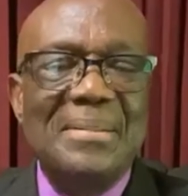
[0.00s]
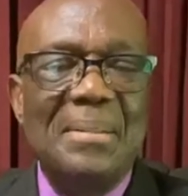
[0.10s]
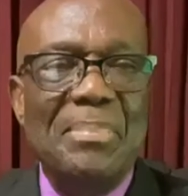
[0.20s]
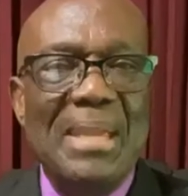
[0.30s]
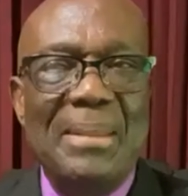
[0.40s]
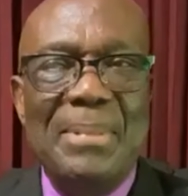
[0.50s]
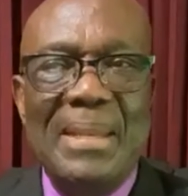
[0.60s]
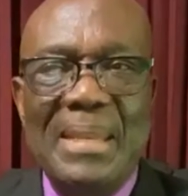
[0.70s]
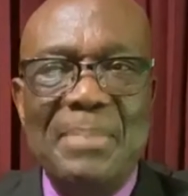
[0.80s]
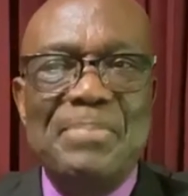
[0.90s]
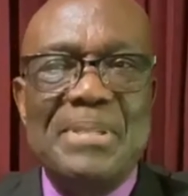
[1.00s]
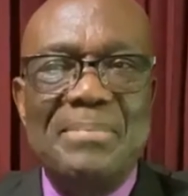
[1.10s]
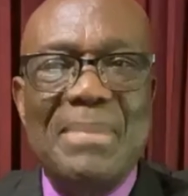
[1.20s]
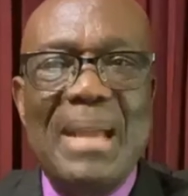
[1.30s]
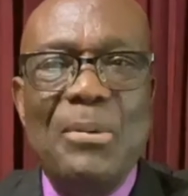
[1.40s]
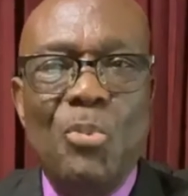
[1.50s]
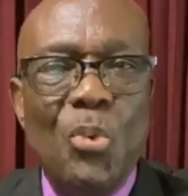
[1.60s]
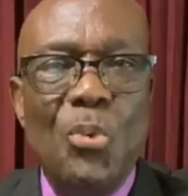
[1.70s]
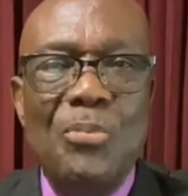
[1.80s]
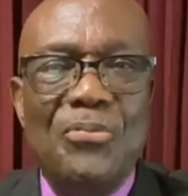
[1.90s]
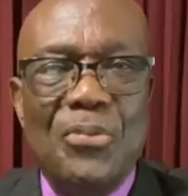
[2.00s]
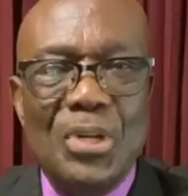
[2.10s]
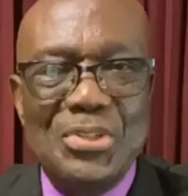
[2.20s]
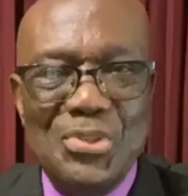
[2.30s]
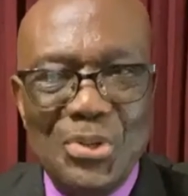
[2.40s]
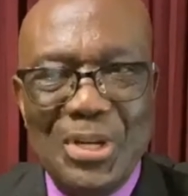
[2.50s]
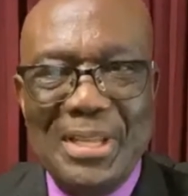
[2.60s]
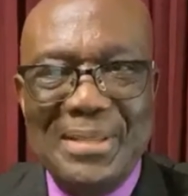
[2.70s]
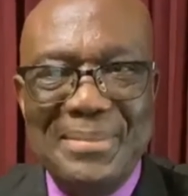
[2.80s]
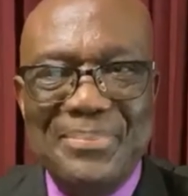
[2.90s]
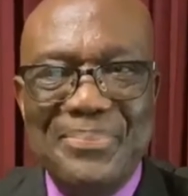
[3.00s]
the babe leaped in my womb for joy.